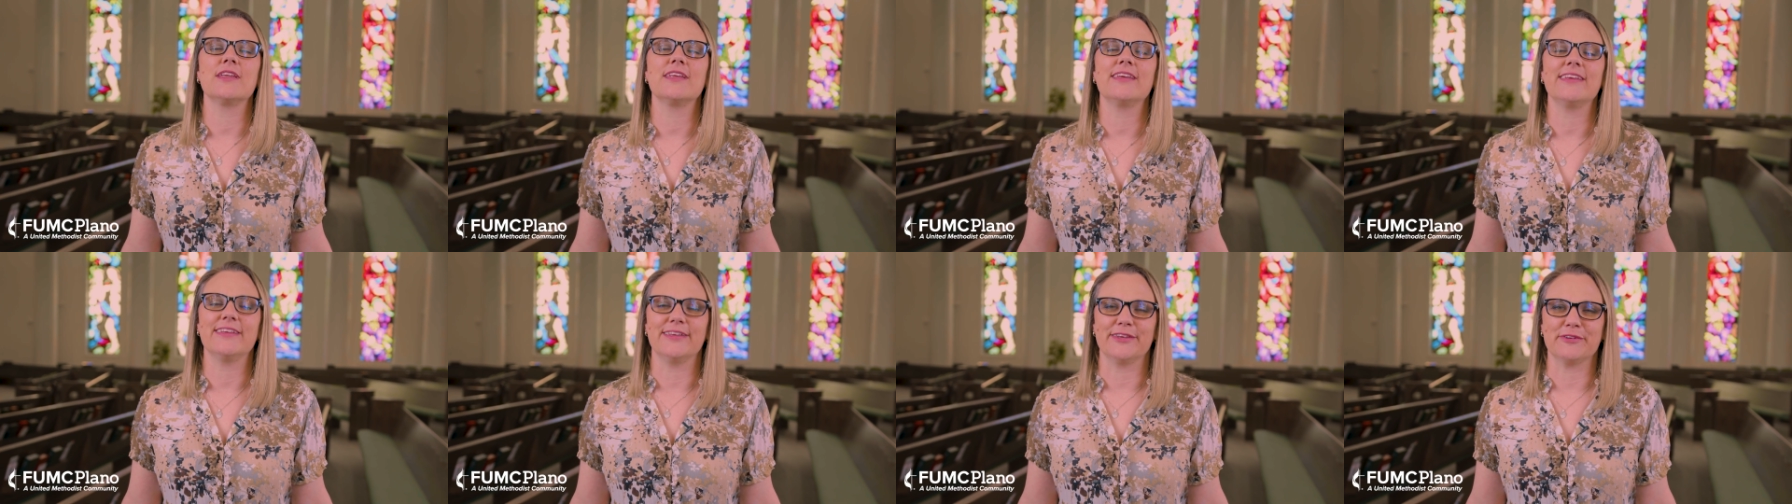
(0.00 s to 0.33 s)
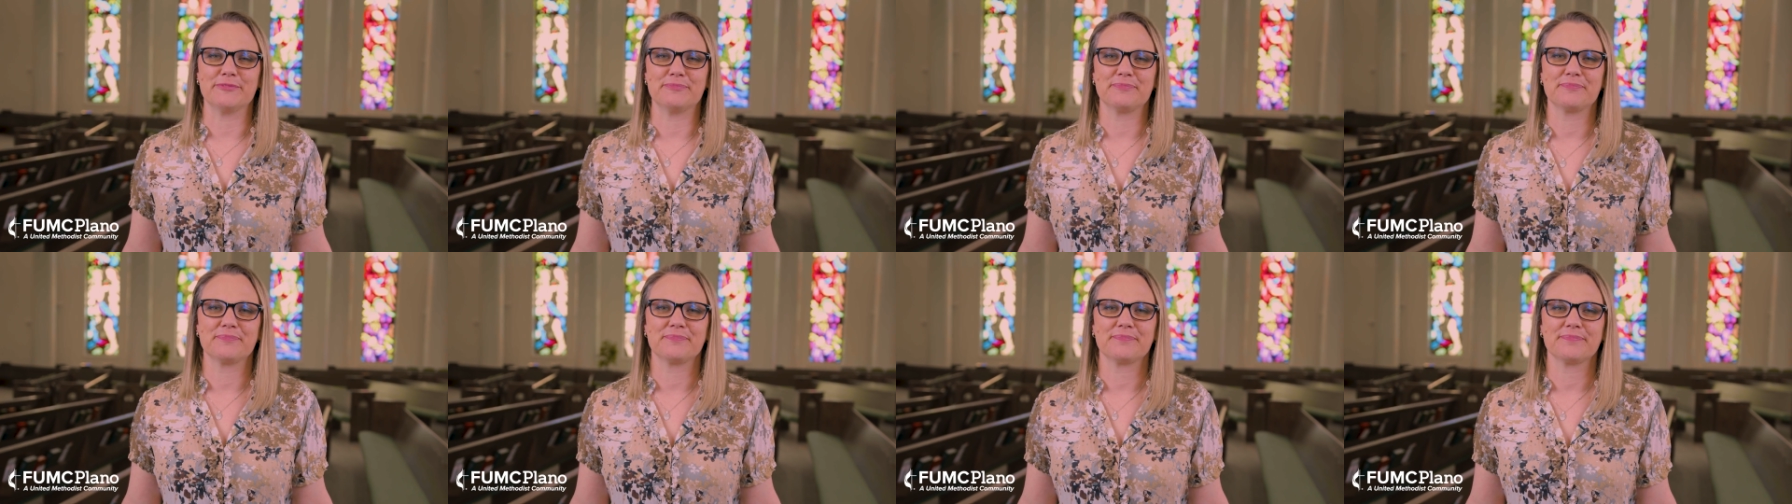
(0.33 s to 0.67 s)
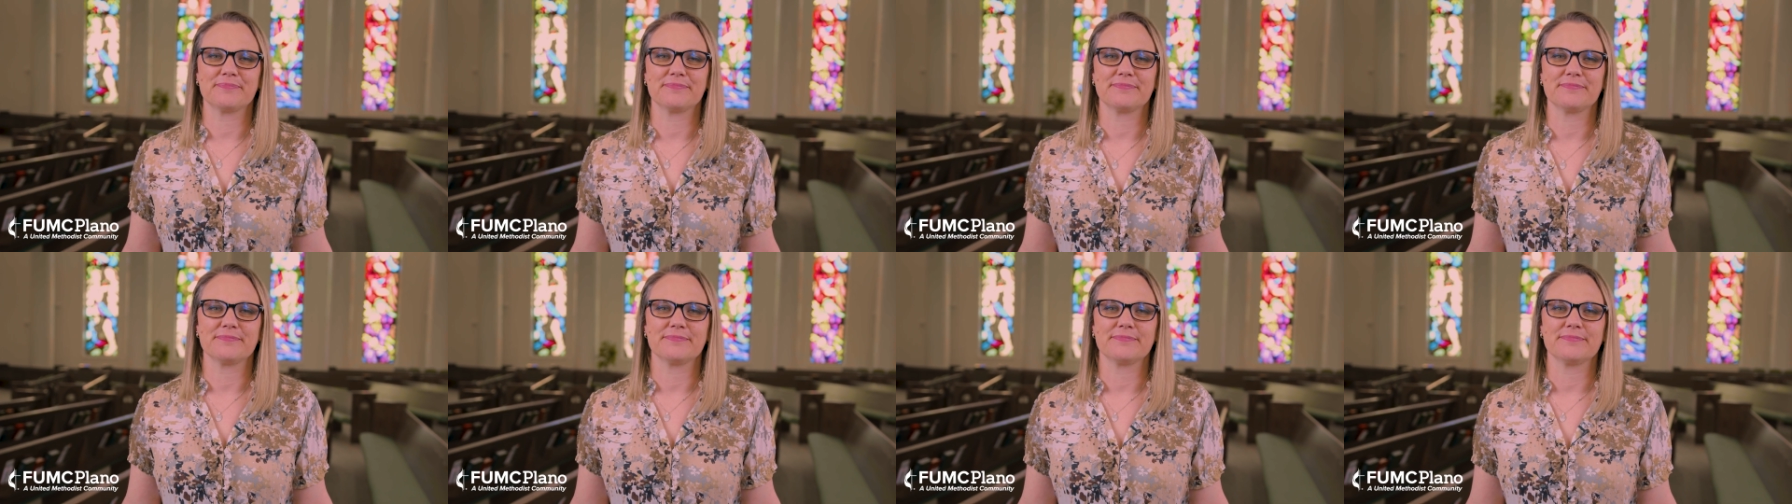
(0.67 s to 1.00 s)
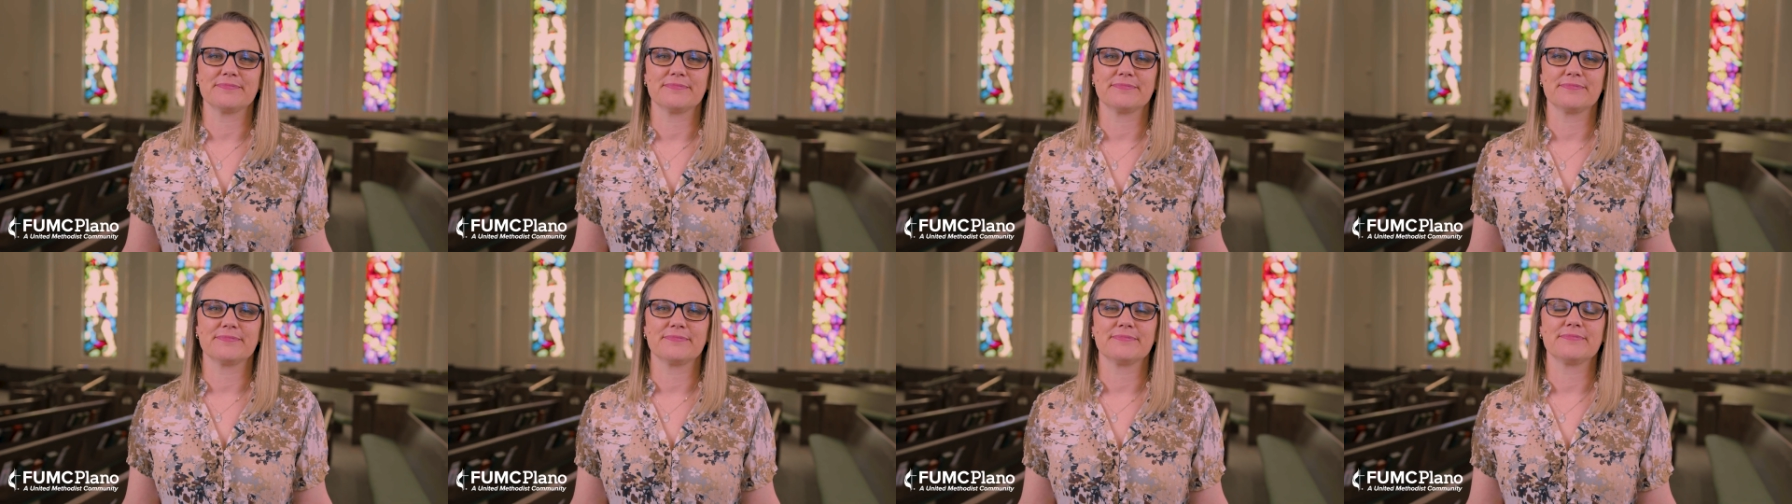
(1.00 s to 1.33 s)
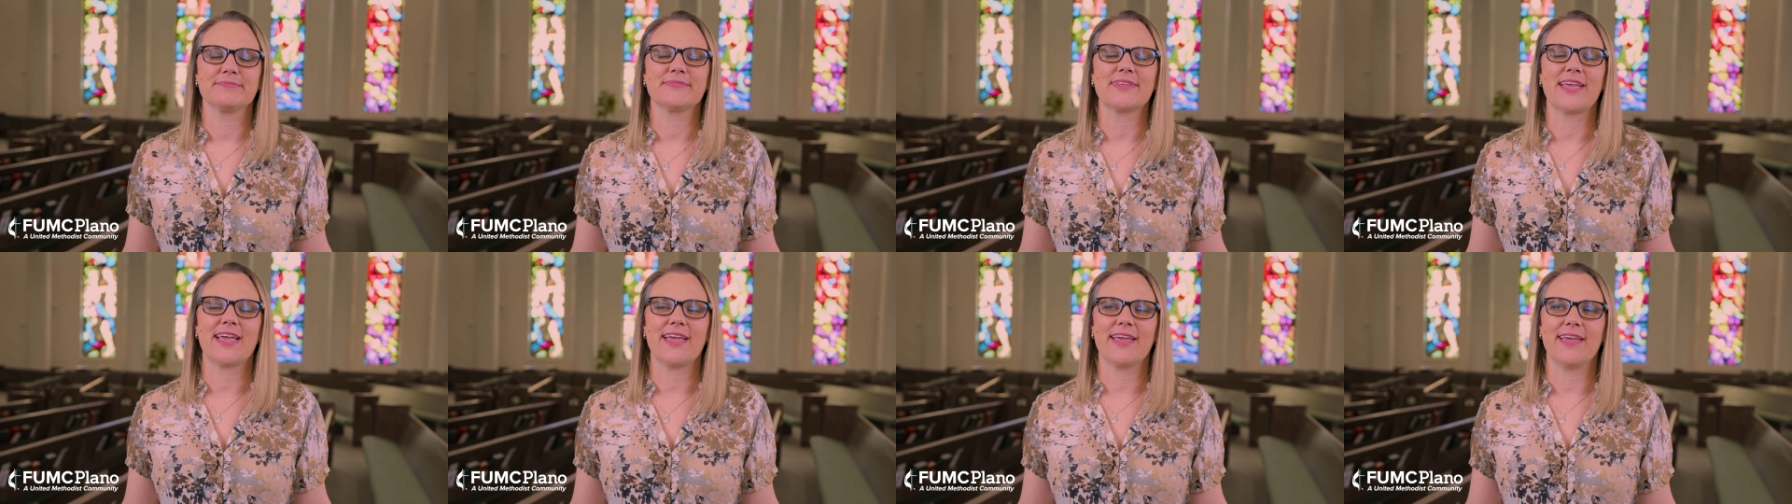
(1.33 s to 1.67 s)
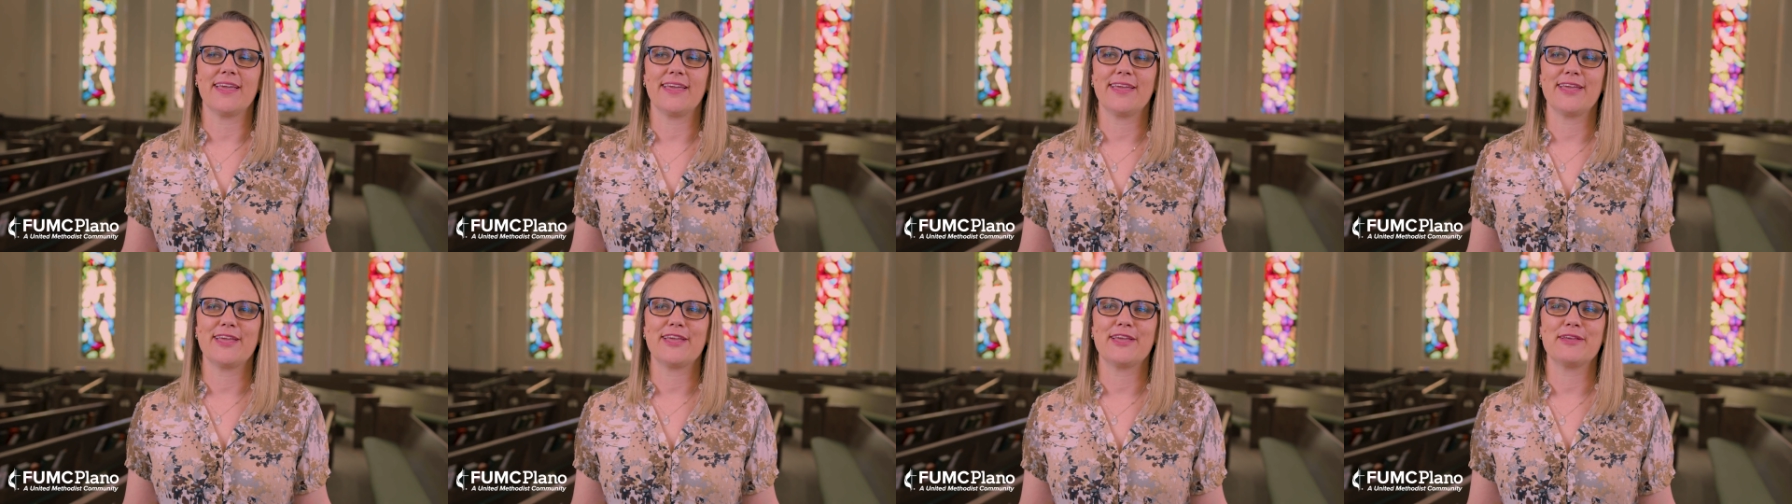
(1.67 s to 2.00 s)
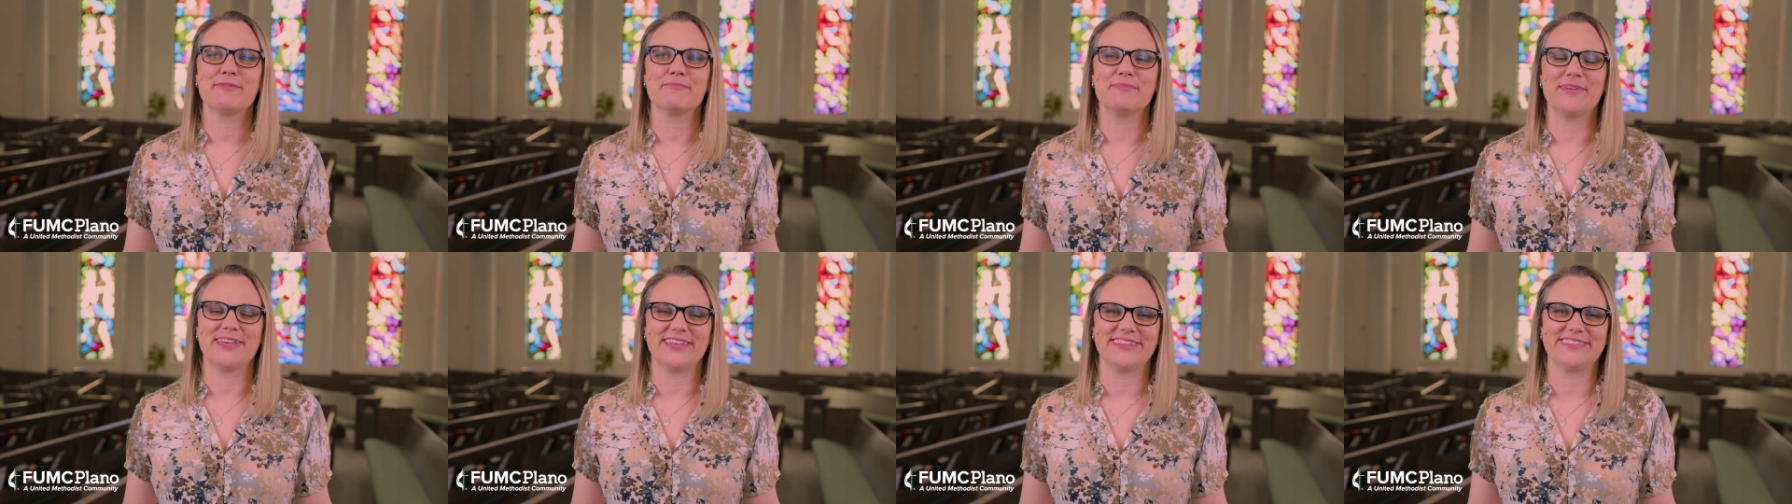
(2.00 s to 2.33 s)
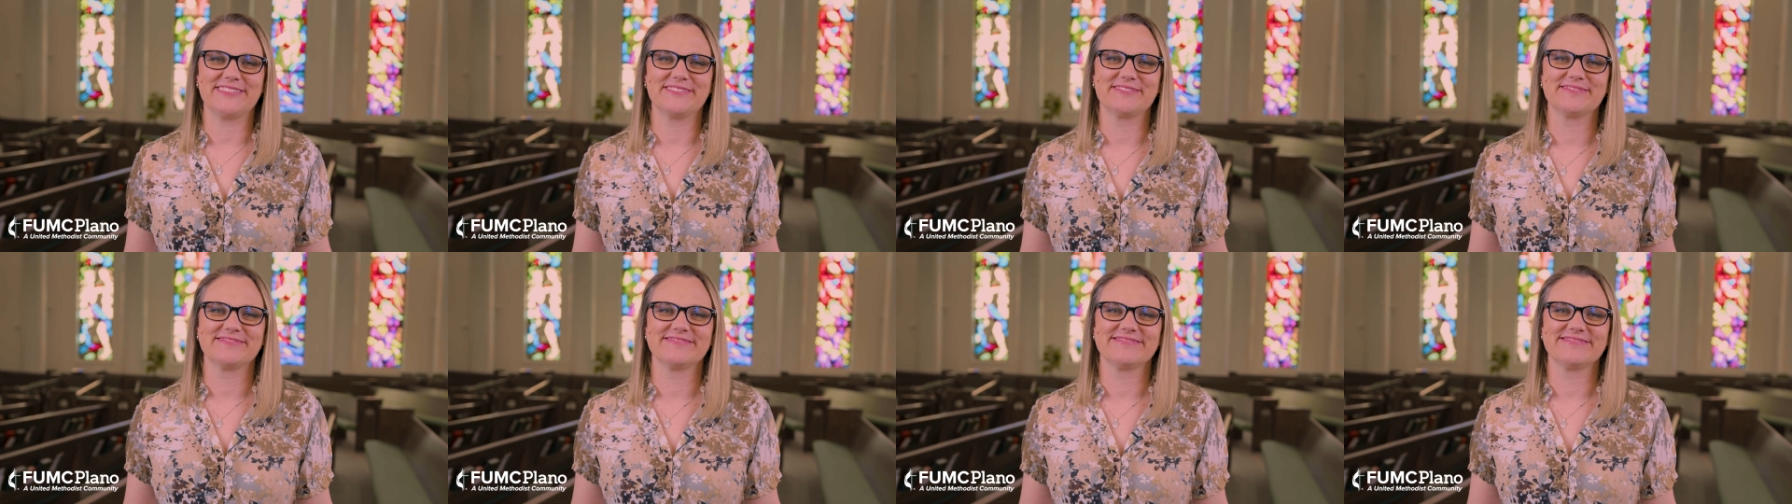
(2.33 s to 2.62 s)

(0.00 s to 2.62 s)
Him. Amen.